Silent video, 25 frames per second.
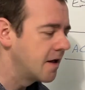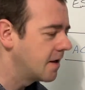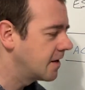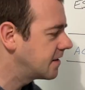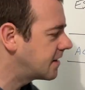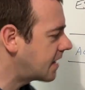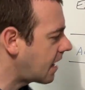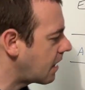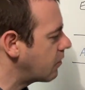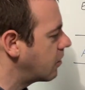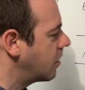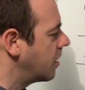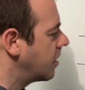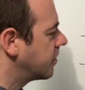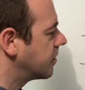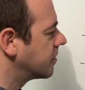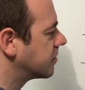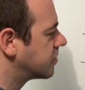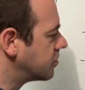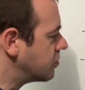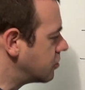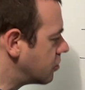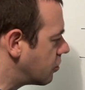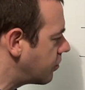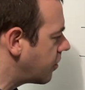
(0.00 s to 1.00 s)
Now, there's
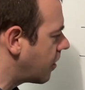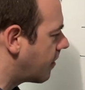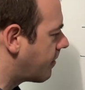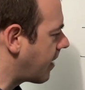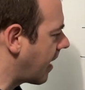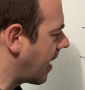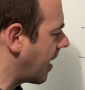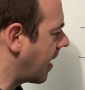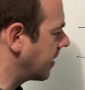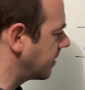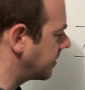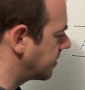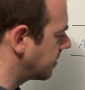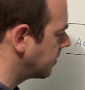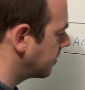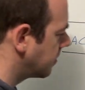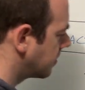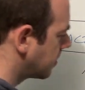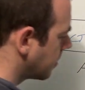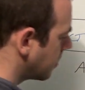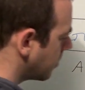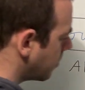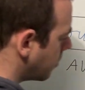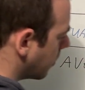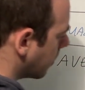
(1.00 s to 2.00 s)
another part
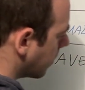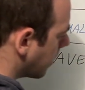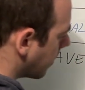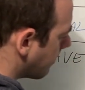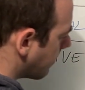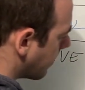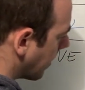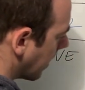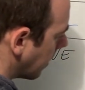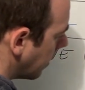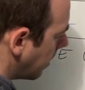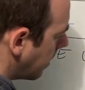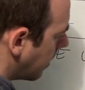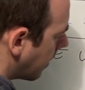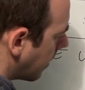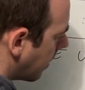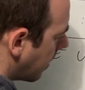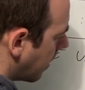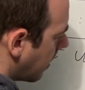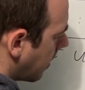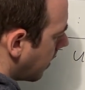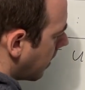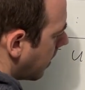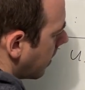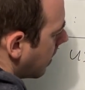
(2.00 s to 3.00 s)
to the bill
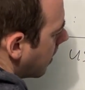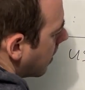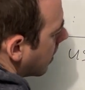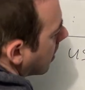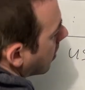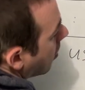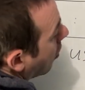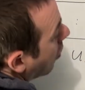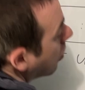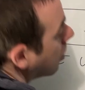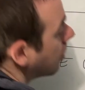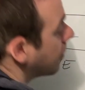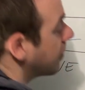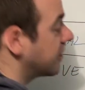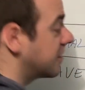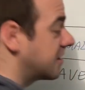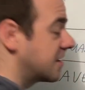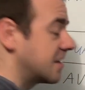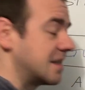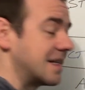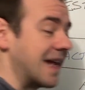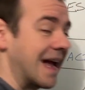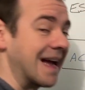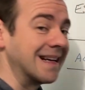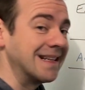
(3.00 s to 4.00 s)
called the
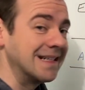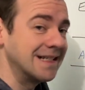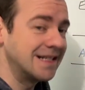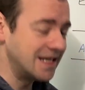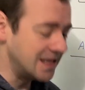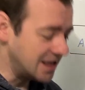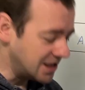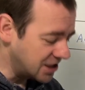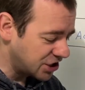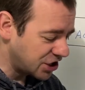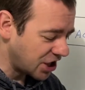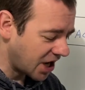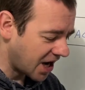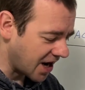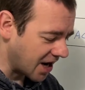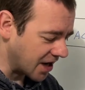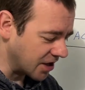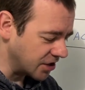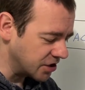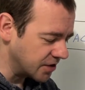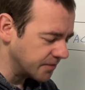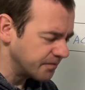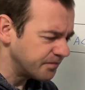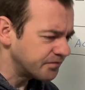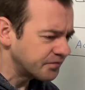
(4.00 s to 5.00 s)
standing
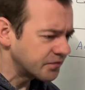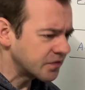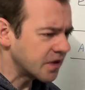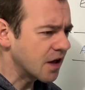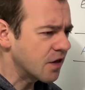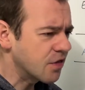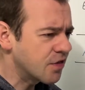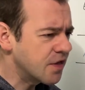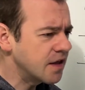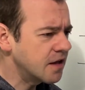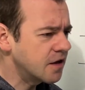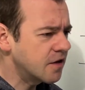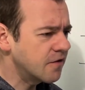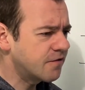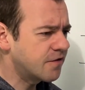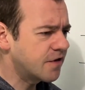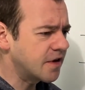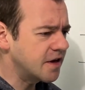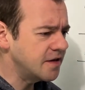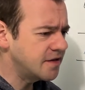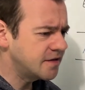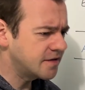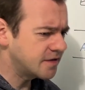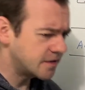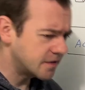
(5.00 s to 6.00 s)
charge. Think of
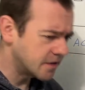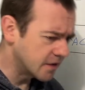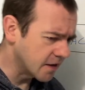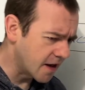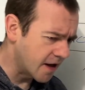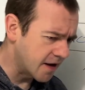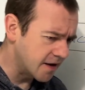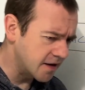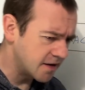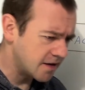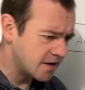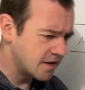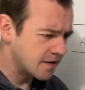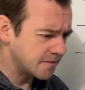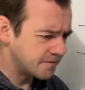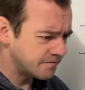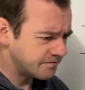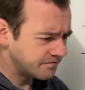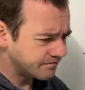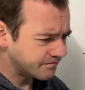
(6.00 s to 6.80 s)
this like,